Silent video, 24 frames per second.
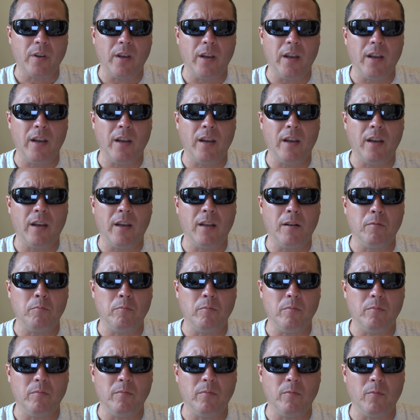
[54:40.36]

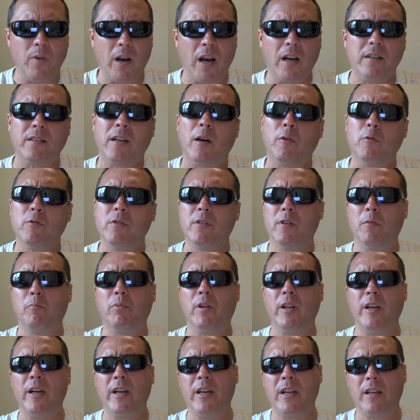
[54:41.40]
And as I was
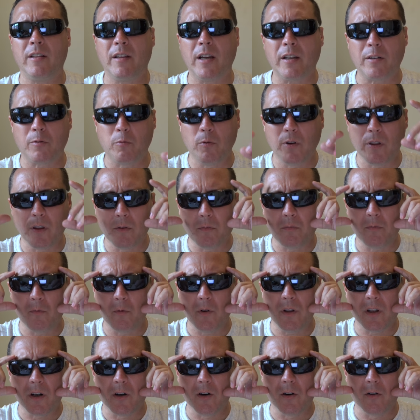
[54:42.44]
deplaning, that's when
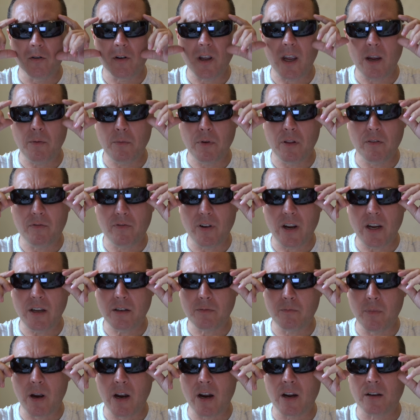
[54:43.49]
the girl gave me the
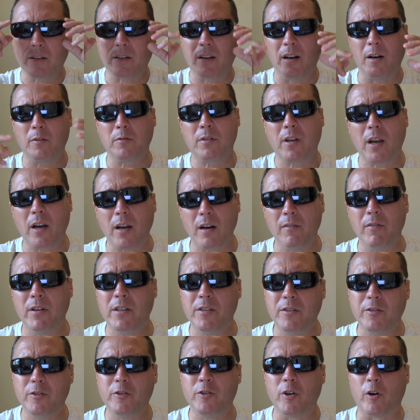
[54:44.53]
face mask. And I was kind of
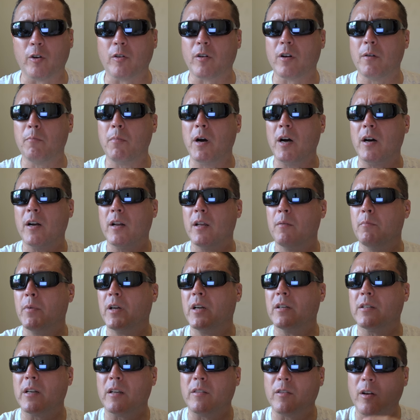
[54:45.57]
a jerk about it
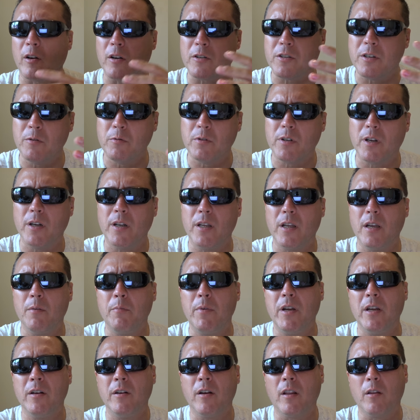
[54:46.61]
because I thought she was going to
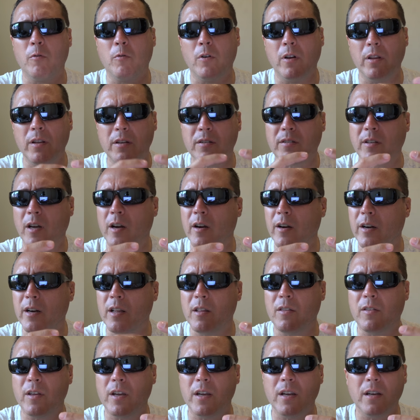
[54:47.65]
give me another one of these
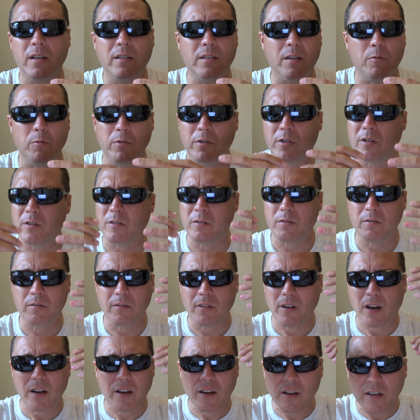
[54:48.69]
tiny things. It was just,
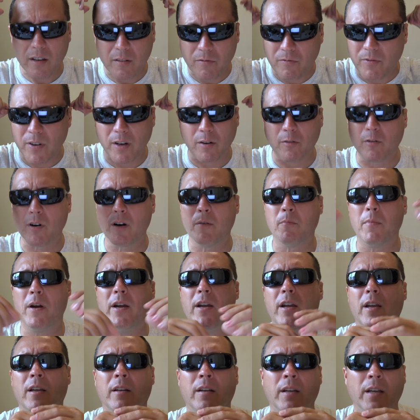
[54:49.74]
I couldn't fit it around my
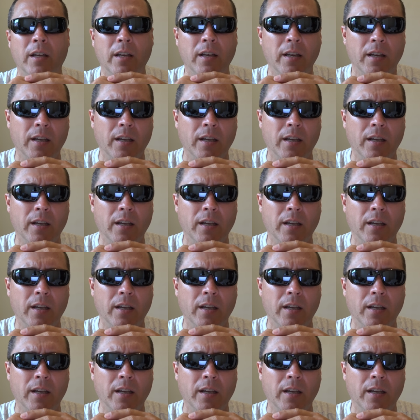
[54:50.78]
head.